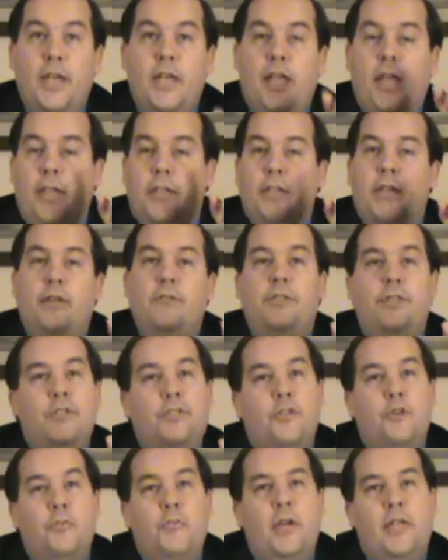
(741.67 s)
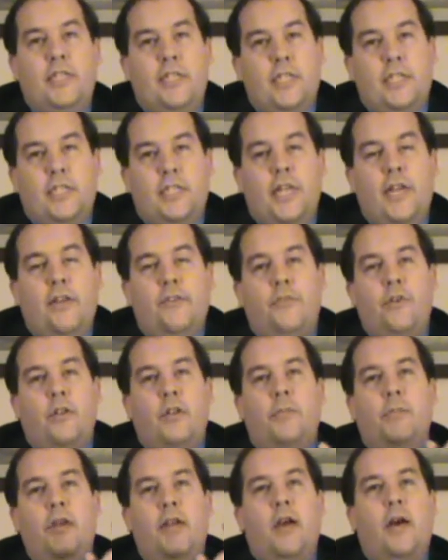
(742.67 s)
He loves you so much He sent His
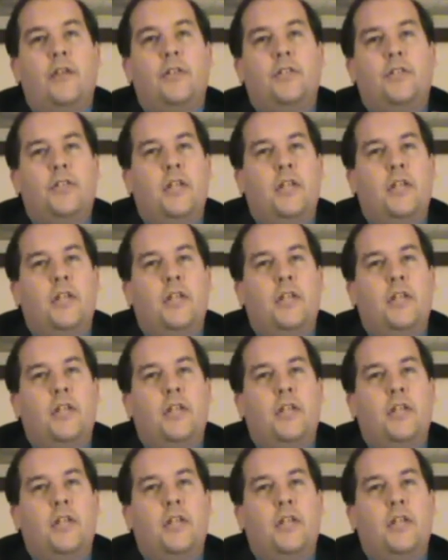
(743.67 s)
only begotten